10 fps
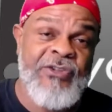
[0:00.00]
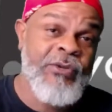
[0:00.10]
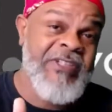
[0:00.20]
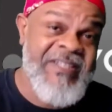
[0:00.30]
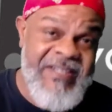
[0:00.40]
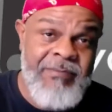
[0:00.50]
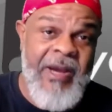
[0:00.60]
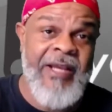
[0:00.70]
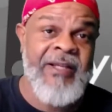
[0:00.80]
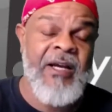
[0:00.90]
the
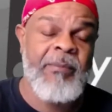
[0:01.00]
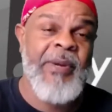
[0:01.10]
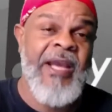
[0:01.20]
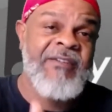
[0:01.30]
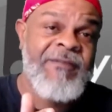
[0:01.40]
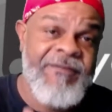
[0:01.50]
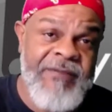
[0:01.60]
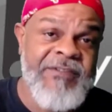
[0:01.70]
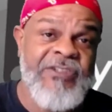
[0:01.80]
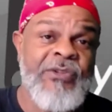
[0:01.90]
semi-compact, the
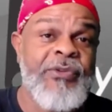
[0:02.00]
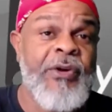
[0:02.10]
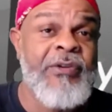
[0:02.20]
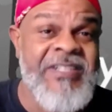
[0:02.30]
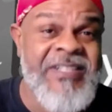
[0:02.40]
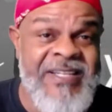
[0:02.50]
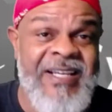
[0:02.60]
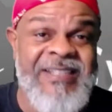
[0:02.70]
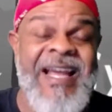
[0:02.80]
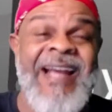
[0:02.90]

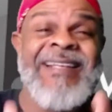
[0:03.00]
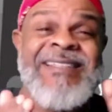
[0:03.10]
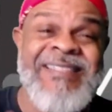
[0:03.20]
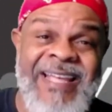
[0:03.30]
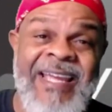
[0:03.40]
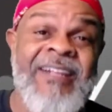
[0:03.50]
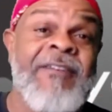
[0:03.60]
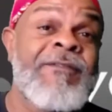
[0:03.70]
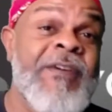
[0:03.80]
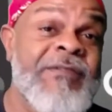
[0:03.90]
5236, I can stay in
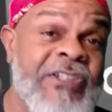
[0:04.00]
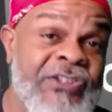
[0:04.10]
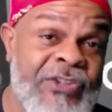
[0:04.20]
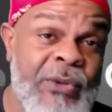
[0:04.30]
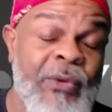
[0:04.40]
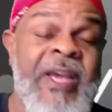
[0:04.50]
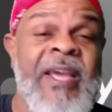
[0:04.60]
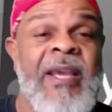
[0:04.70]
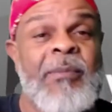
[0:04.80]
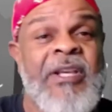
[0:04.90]
the 52,
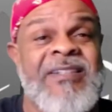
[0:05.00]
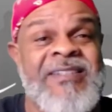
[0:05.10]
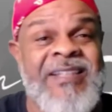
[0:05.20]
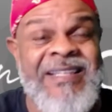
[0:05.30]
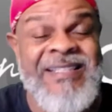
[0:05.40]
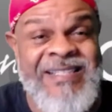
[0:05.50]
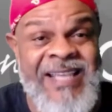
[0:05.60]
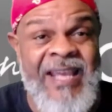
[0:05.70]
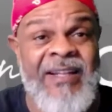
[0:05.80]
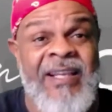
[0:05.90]
and because the
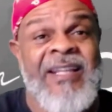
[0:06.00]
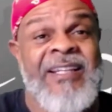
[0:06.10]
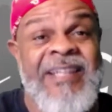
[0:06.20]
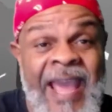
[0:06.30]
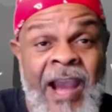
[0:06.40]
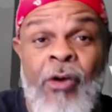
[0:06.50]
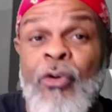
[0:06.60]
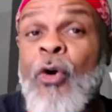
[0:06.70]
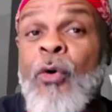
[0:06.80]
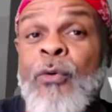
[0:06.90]
cassette now
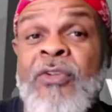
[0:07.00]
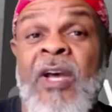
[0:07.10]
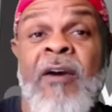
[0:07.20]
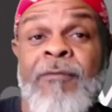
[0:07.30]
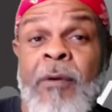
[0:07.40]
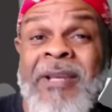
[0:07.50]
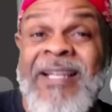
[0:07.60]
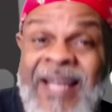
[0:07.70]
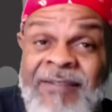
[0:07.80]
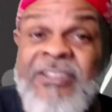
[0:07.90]
goes from
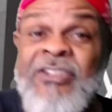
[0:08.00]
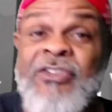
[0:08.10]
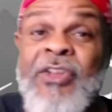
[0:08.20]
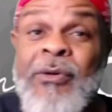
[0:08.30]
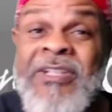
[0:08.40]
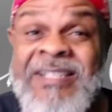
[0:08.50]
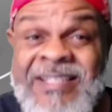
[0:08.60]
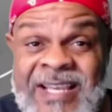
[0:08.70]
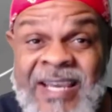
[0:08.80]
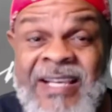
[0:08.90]
11 to
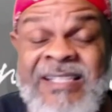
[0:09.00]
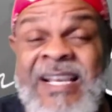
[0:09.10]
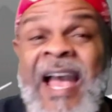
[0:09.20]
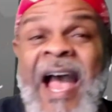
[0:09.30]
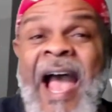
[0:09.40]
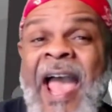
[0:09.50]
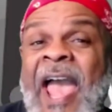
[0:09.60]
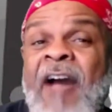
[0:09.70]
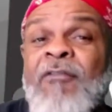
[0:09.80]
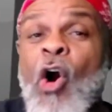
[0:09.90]
36, I
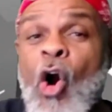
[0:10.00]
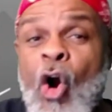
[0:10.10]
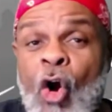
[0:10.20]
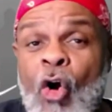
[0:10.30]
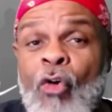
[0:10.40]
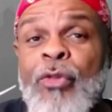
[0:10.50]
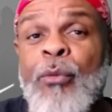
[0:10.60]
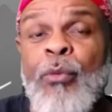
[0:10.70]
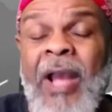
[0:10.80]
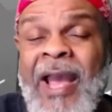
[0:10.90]
have
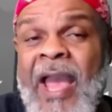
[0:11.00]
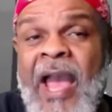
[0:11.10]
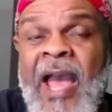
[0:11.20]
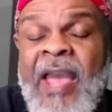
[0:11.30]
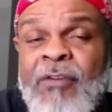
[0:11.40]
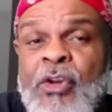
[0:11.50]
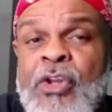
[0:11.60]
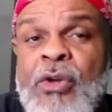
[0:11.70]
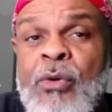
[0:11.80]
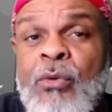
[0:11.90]
I have a
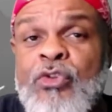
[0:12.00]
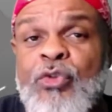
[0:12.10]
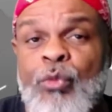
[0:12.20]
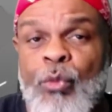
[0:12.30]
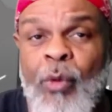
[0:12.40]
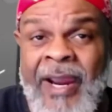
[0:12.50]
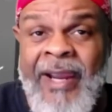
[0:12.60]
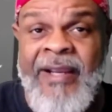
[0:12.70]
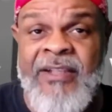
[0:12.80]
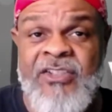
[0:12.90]
huge
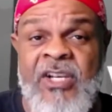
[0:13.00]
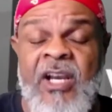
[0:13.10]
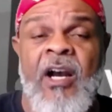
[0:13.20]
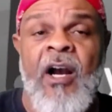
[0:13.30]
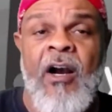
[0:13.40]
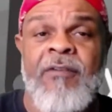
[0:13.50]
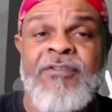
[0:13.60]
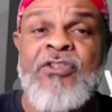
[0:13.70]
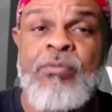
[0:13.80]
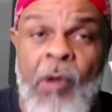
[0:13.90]
range of
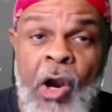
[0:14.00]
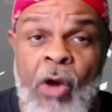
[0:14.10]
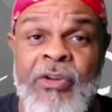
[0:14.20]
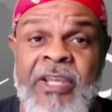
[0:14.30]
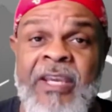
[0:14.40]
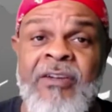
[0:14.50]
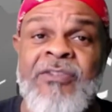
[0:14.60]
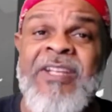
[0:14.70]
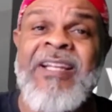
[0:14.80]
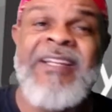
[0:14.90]
small
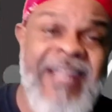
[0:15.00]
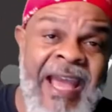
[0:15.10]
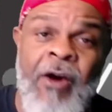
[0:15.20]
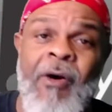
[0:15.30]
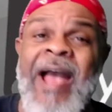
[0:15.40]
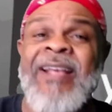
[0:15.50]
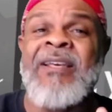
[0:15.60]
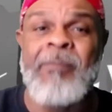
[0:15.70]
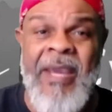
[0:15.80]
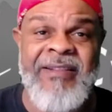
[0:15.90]
gears that now I
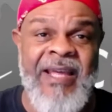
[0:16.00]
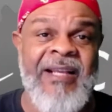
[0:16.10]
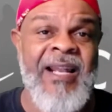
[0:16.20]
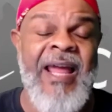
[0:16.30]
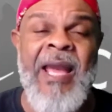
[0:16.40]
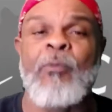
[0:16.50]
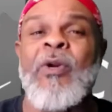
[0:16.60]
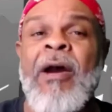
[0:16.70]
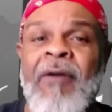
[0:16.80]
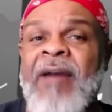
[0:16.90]
can make that climb
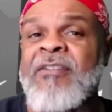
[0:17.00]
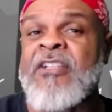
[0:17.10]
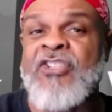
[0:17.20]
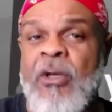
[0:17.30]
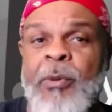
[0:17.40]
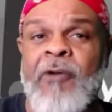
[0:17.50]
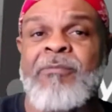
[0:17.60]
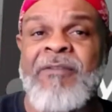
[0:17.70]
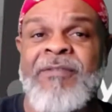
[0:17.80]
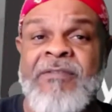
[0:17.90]
without having to jump off
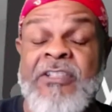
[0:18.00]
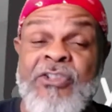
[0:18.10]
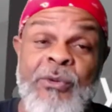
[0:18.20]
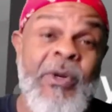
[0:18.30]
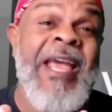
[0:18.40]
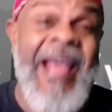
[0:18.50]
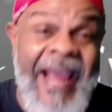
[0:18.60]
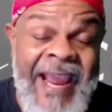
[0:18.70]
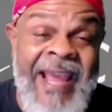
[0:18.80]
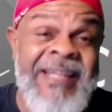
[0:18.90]
my 52.
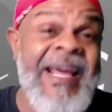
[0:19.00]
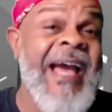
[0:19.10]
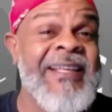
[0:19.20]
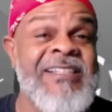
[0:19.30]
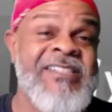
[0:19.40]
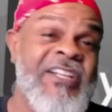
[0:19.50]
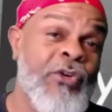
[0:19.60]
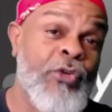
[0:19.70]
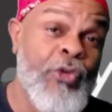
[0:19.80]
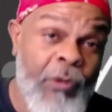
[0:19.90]
And I can
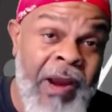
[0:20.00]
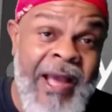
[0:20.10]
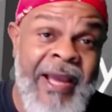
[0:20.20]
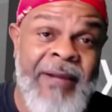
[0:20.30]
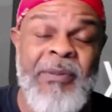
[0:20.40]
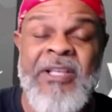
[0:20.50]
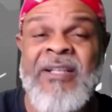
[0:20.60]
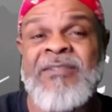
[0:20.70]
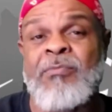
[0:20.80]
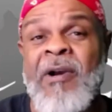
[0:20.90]
still grind
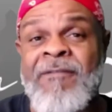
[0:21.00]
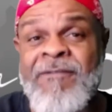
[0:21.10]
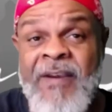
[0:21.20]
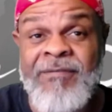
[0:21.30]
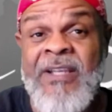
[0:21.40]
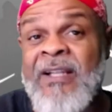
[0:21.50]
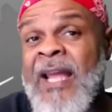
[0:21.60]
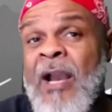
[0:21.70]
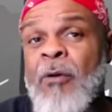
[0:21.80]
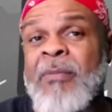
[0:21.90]
because my 50
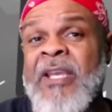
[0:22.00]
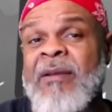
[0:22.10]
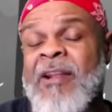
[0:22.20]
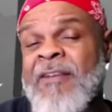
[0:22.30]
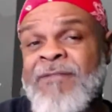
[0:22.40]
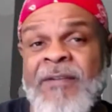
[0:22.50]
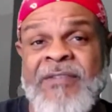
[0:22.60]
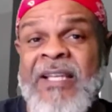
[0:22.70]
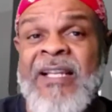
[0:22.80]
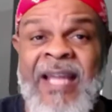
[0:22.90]
allowed me, and that
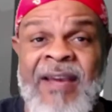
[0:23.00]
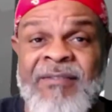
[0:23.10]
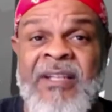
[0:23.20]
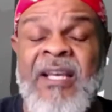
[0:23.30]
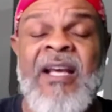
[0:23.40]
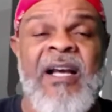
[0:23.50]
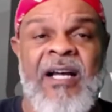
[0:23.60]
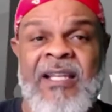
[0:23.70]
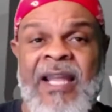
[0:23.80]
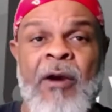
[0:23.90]
5011
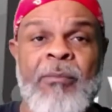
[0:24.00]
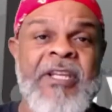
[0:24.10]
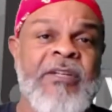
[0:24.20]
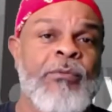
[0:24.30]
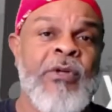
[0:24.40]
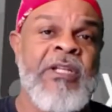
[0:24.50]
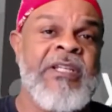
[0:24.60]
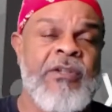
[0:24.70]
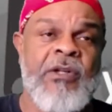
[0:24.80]
allowed me to really,